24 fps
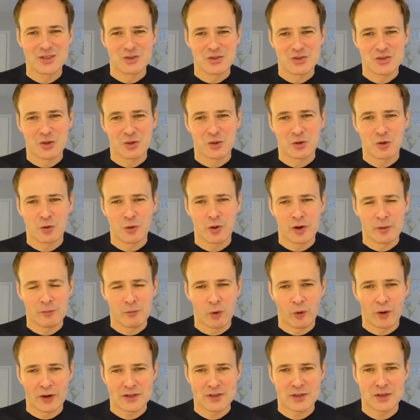create
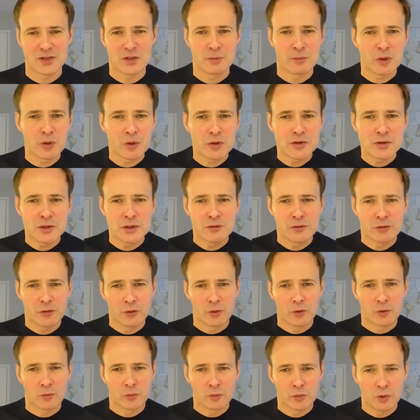more accessibility
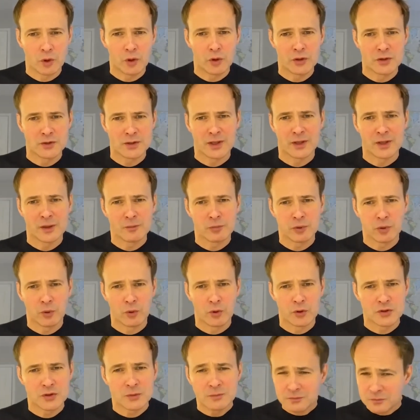for learners and
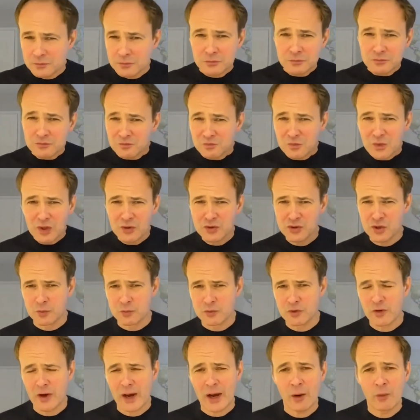employers in terms of
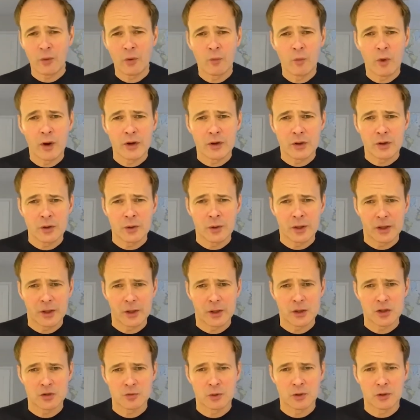how and when you
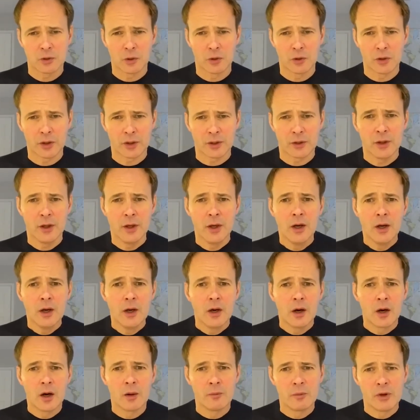engage with learning
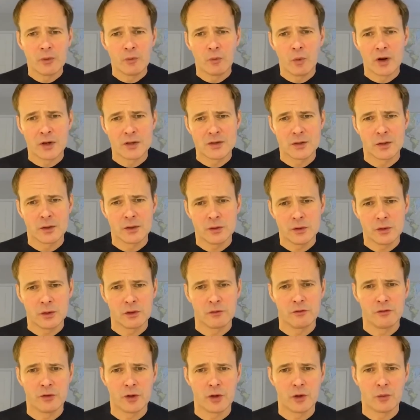in ways that you can
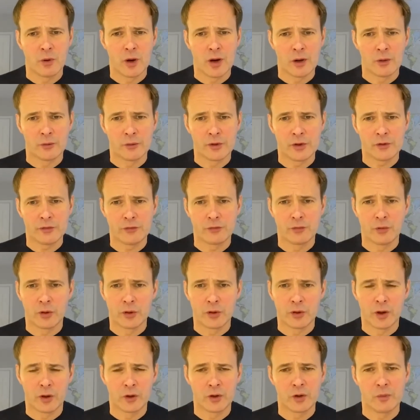fit around different
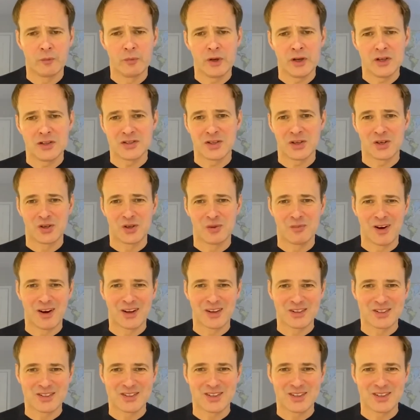and competing demands.